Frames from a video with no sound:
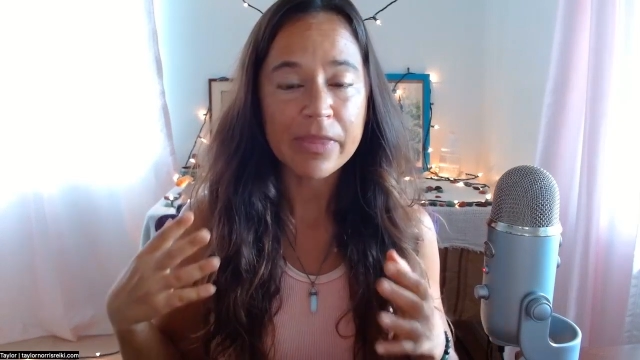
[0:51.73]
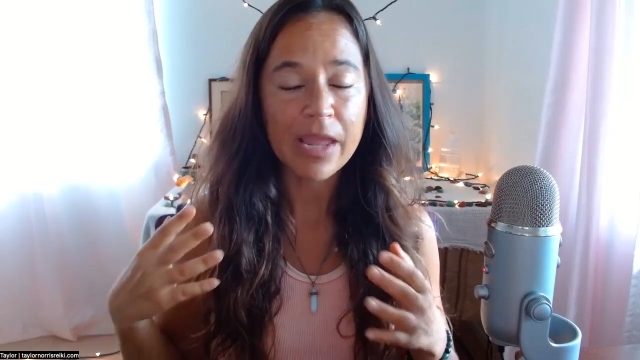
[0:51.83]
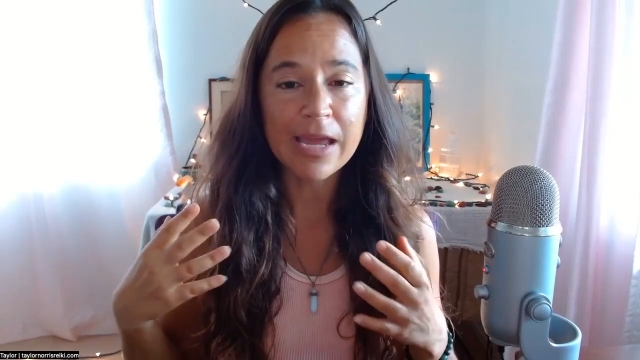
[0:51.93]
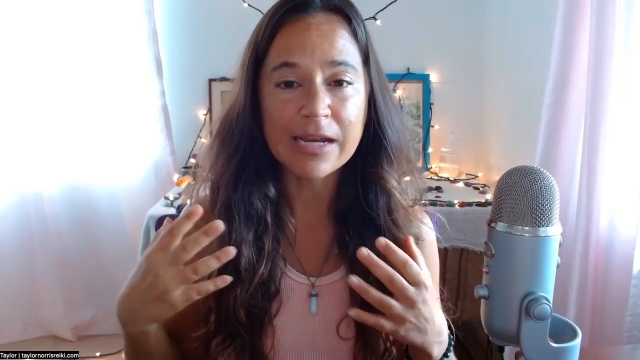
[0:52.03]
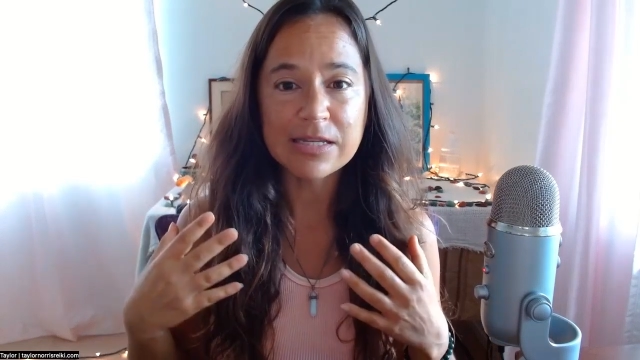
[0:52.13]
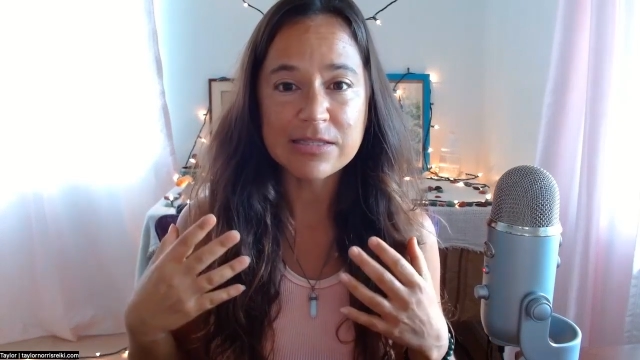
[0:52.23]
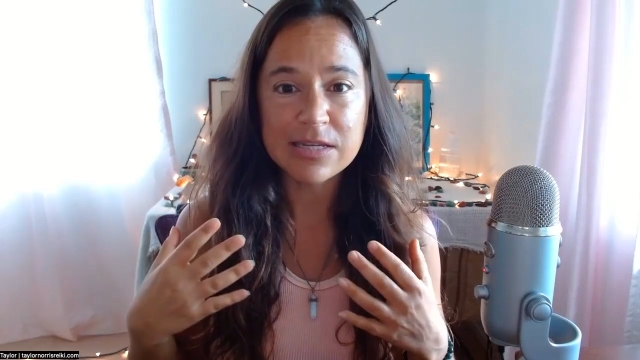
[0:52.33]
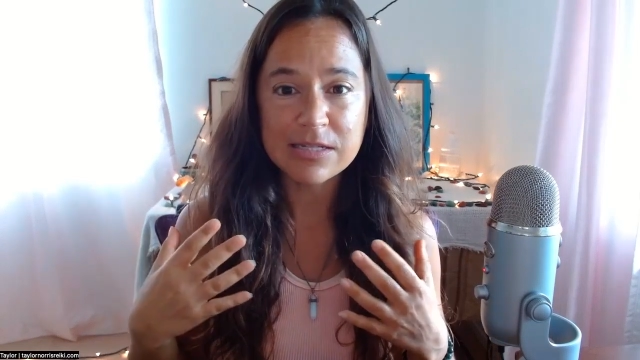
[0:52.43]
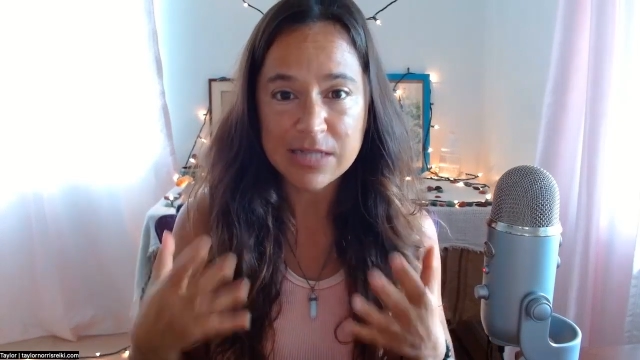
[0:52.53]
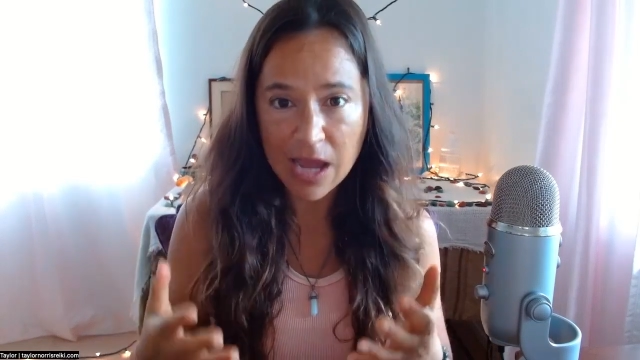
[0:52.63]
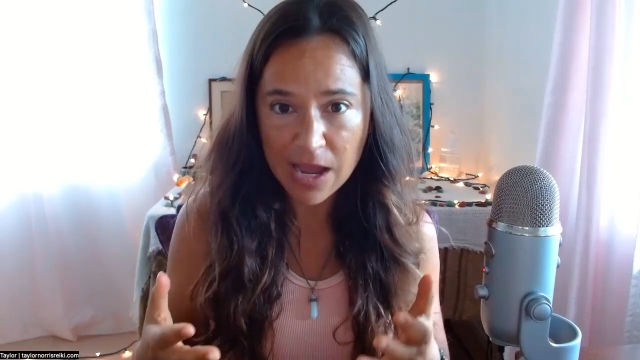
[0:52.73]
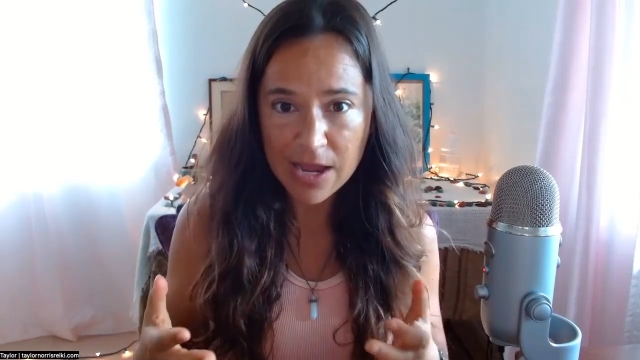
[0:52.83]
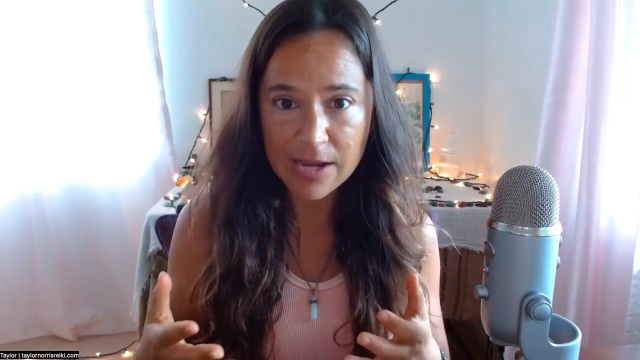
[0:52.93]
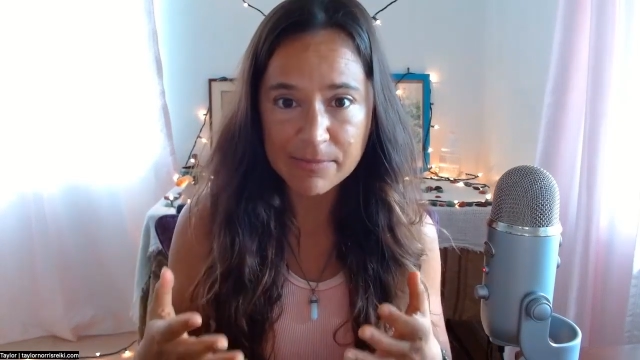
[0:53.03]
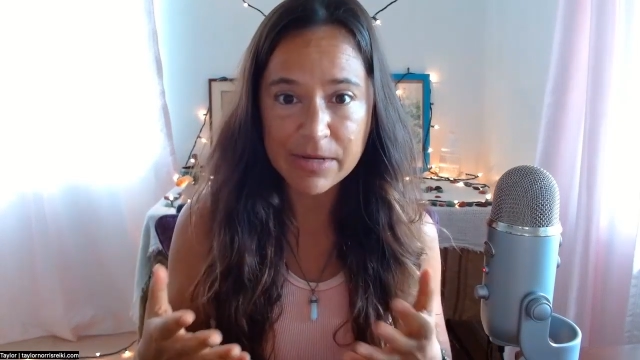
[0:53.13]
And it's a
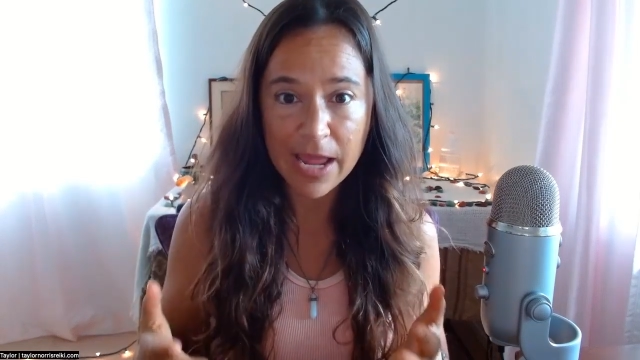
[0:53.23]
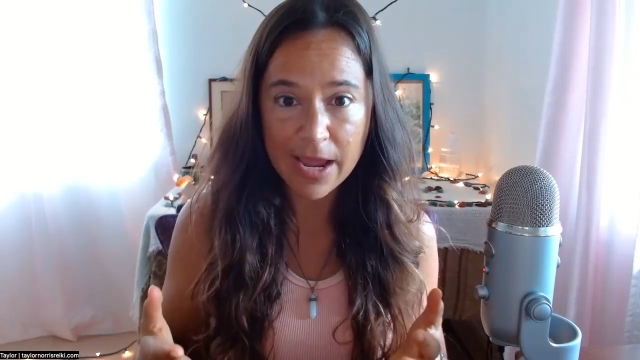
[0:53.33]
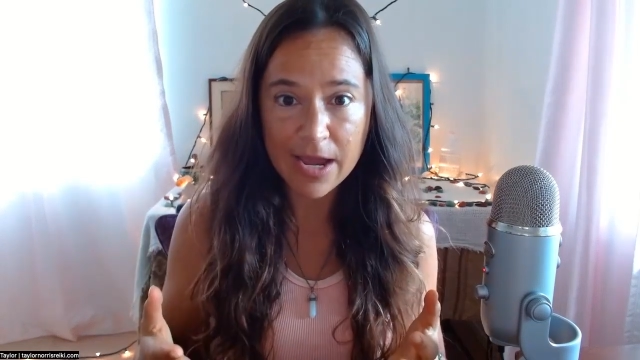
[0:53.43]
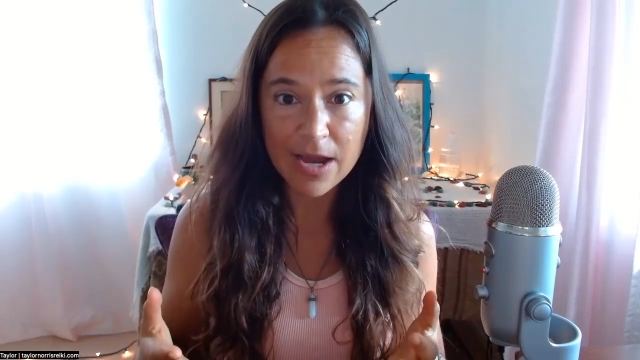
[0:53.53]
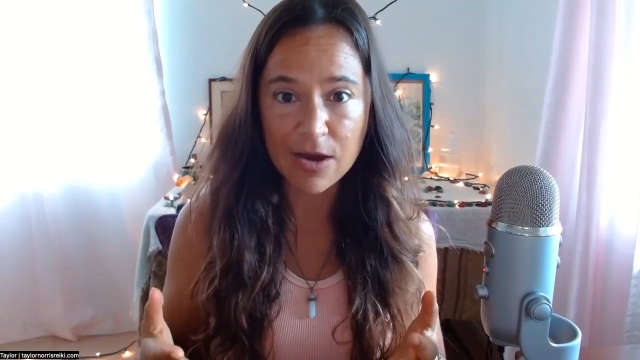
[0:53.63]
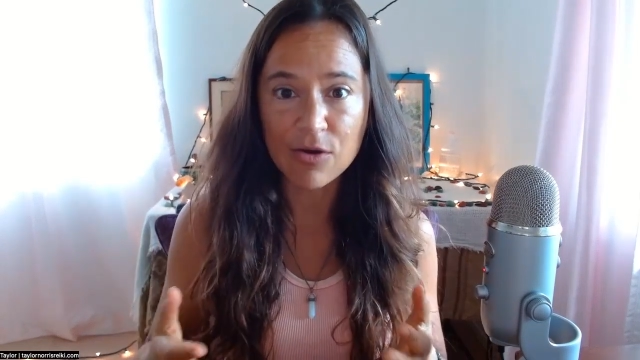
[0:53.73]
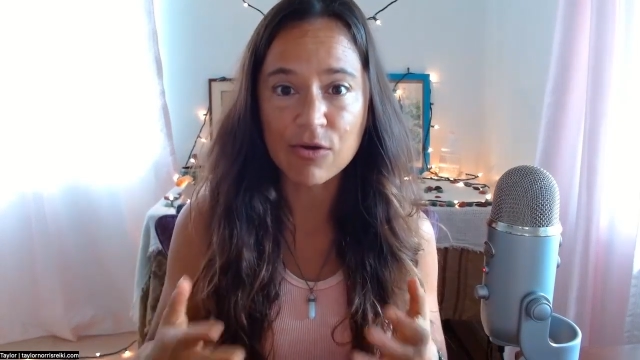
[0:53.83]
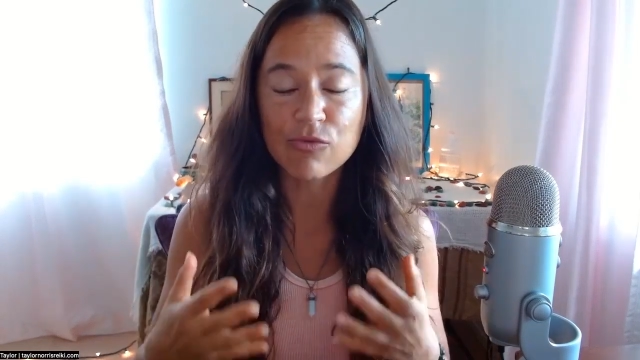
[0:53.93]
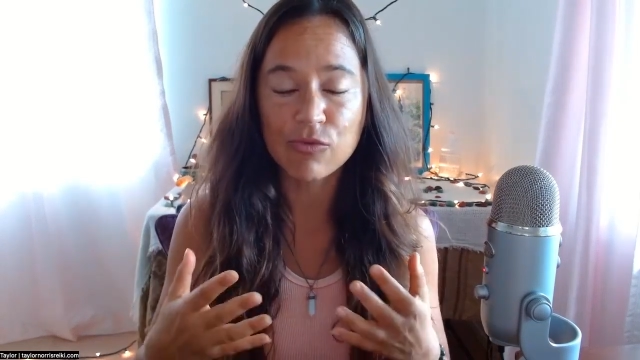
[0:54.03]
time now,